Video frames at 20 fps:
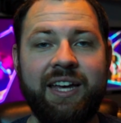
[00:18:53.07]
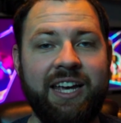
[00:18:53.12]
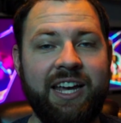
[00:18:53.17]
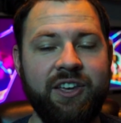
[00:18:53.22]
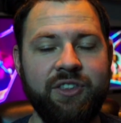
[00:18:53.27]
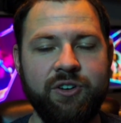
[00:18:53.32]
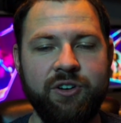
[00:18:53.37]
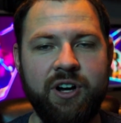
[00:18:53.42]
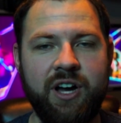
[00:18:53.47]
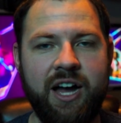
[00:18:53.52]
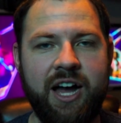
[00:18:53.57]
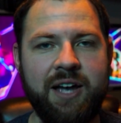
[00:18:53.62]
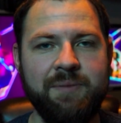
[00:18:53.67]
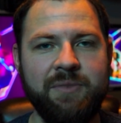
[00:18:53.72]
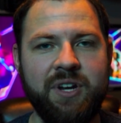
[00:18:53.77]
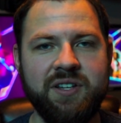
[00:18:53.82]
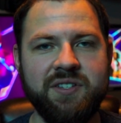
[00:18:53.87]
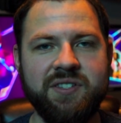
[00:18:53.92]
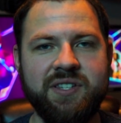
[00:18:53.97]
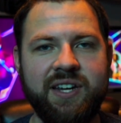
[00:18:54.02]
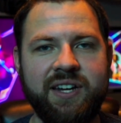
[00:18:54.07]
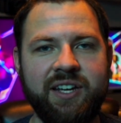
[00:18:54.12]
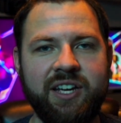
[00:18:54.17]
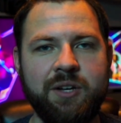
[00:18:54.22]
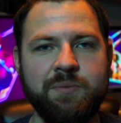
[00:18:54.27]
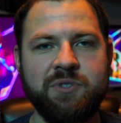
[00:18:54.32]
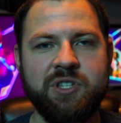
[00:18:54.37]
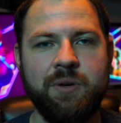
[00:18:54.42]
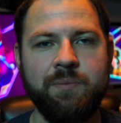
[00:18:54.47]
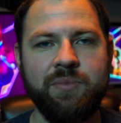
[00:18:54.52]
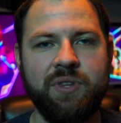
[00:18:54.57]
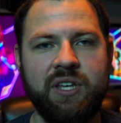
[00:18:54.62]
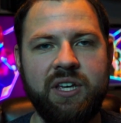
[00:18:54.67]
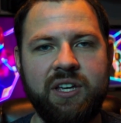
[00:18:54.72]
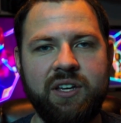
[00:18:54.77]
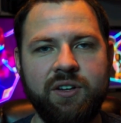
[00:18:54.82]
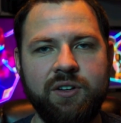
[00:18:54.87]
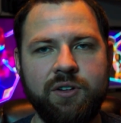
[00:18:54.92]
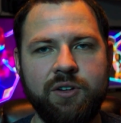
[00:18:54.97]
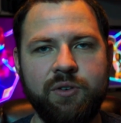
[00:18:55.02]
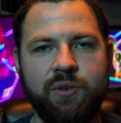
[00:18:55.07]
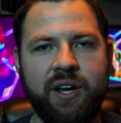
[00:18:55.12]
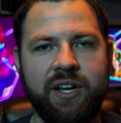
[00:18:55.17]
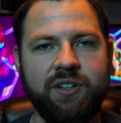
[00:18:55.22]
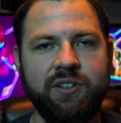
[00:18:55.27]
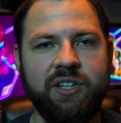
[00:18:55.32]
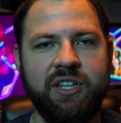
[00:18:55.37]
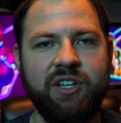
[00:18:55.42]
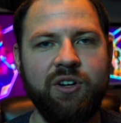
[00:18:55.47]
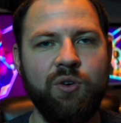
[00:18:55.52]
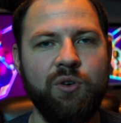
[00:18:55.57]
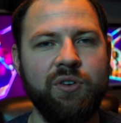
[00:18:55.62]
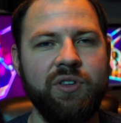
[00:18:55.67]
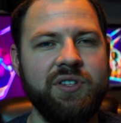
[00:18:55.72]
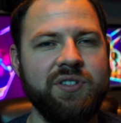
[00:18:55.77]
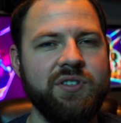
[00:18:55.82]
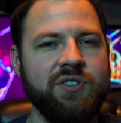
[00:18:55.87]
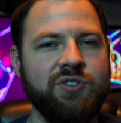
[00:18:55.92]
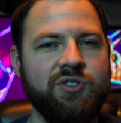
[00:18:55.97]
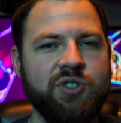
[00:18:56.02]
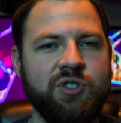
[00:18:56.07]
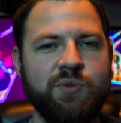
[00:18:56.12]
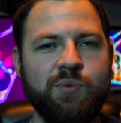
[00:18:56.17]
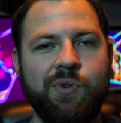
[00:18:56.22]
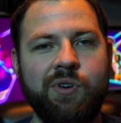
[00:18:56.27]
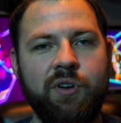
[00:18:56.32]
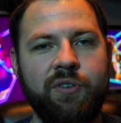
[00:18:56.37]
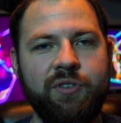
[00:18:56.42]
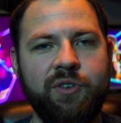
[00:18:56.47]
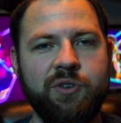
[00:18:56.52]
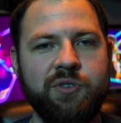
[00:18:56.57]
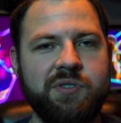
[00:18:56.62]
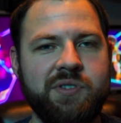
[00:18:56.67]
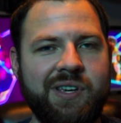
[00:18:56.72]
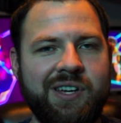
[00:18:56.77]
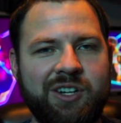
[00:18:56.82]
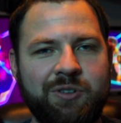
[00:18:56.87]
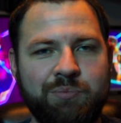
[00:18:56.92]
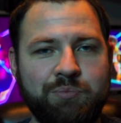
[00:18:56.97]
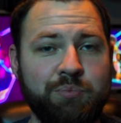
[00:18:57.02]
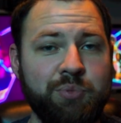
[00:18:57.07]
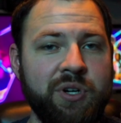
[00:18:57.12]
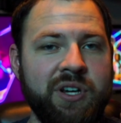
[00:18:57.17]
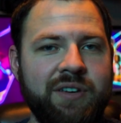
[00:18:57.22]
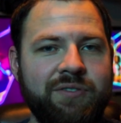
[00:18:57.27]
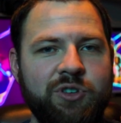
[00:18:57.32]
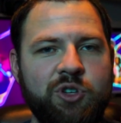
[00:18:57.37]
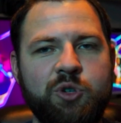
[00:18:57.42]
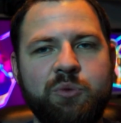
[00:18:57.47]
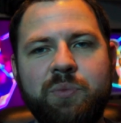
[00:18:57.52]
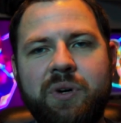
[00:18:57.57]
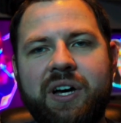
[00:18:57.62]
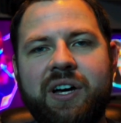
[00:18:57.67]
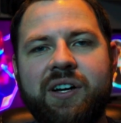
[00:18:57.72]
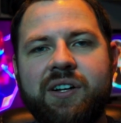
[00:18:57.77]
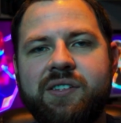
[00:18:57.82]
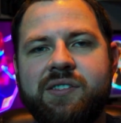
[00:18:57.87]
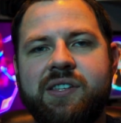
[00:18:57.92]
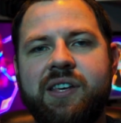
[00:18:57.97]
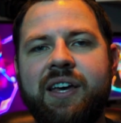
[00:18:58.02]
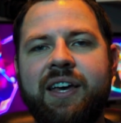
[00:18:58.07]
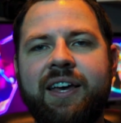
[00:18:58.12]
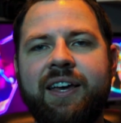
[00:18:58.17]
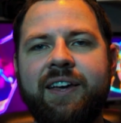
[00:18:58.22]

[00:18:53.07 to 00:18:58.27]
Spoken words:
Either I'm not setting up something correctly, or this is just one of those kind of preview bugs